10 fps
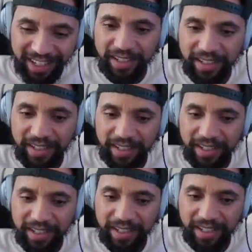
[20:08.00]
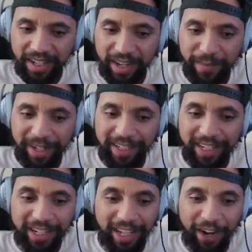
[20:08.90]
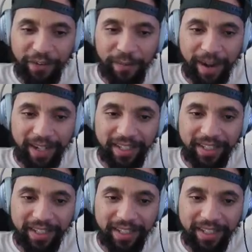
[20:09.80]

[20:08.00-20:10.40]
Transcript: I'm about to kill everybody.